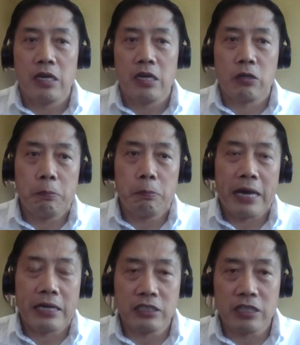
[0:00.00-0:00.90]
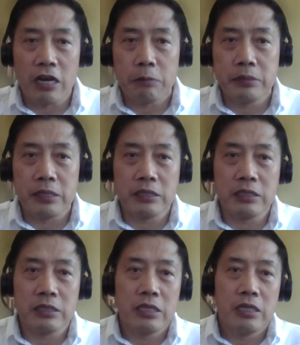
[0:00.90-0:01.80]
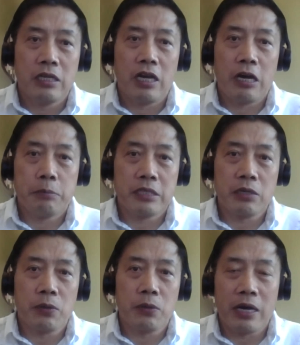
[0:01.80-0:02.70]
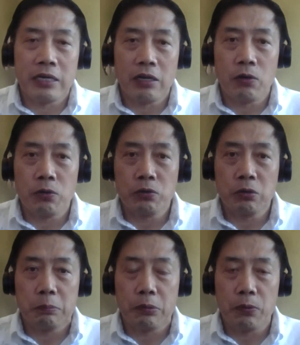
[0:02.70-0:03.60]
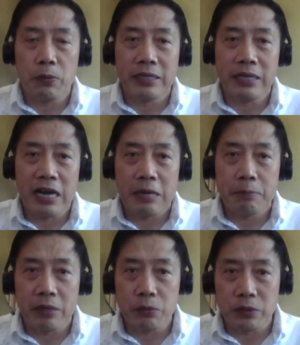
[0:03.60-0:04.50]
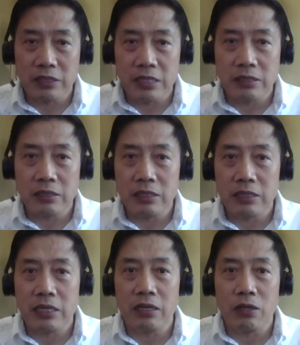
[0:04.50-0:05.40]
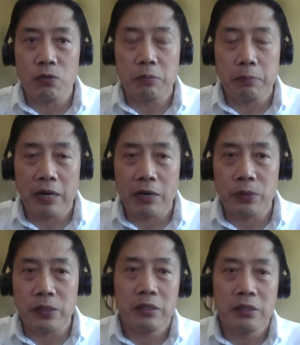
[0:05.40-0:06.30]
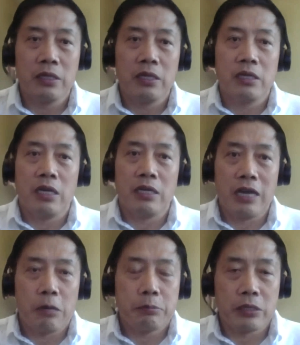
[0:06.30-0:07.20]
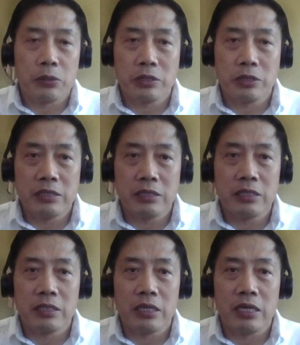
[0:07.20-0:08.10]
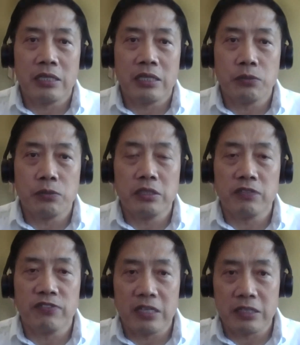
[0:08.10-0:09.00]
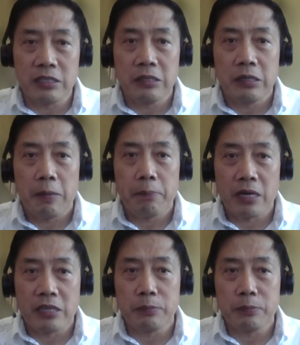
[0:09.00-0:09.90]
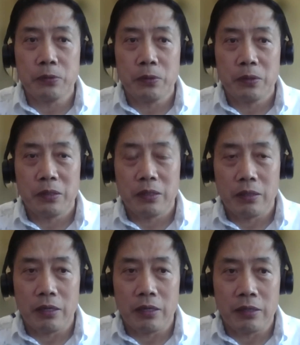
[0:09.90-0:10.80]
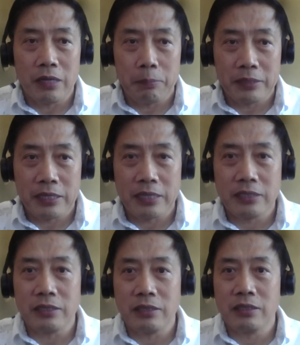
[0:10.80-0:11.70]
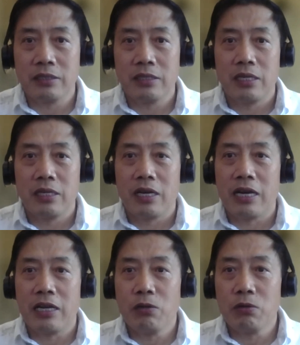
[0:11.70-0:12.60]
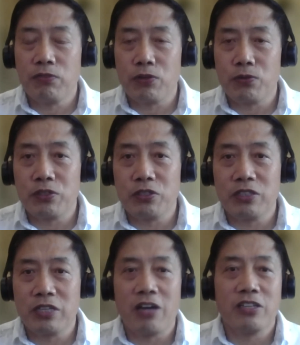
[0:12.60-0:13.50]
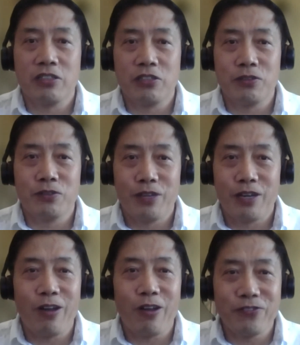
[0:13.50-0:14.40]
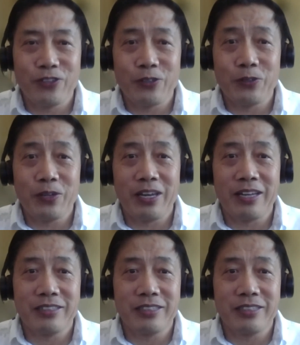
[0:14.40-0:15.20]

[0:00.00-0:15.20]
co-packaged optics, optical I/O to provide high bandwidth density and lower power, and optical sensing in a range of other possible applications. I look forward to talking to all of you and